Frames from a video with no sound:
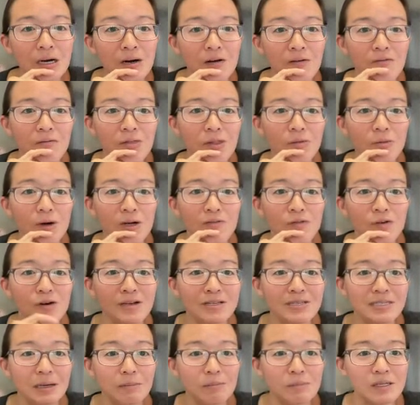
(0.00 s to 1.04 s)
The one for
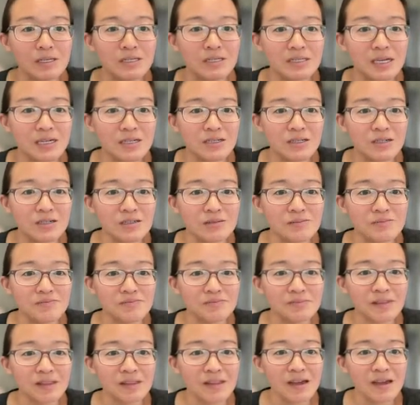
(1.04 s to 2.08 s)
assembly center,
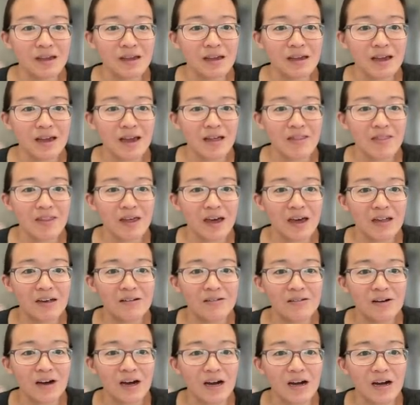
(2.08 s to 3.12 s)
and
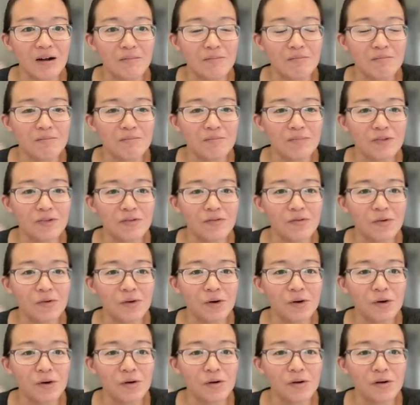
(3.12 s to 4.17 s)
then
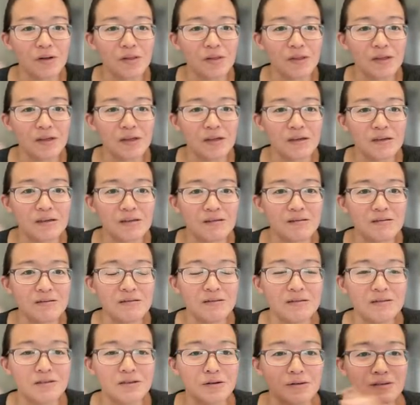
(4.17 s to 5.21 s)
for the,
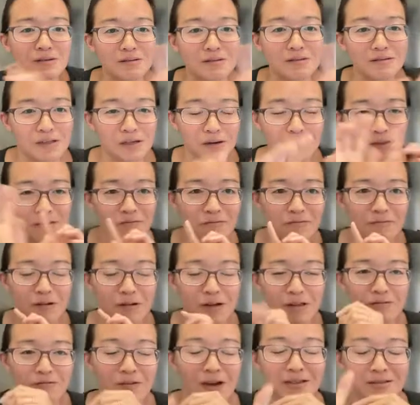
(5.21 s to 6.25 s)
on
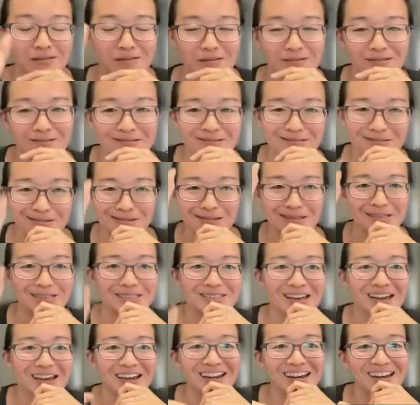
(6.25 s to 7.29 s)
the right
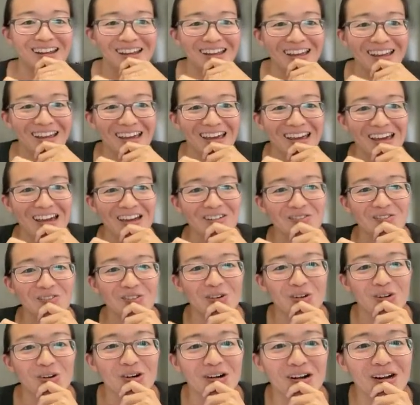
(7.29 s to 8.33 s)
side, and
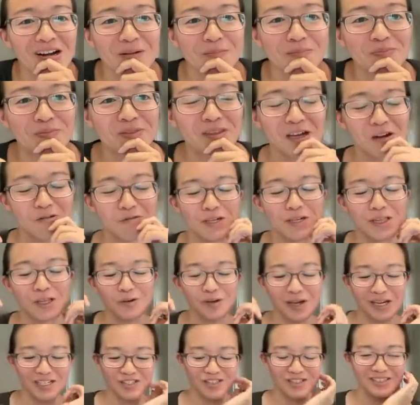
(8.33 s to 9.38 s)
for a
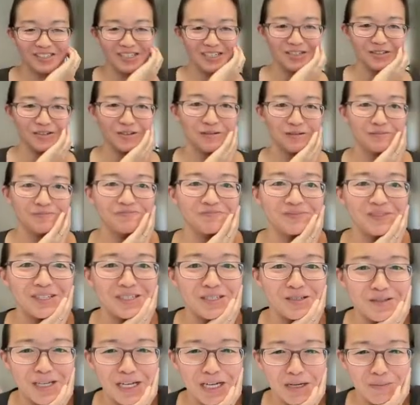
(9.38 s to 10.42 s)
relocation center.
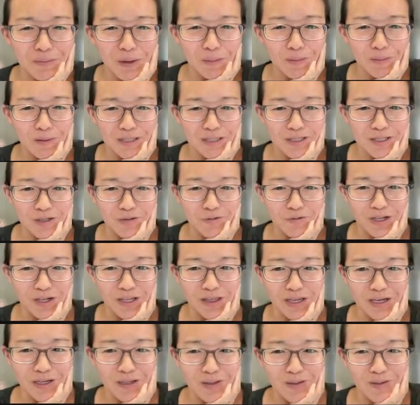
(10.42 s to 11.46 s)
So take a moment just to
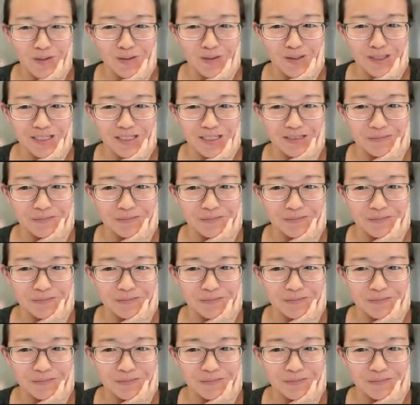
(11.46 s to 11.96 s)
read those.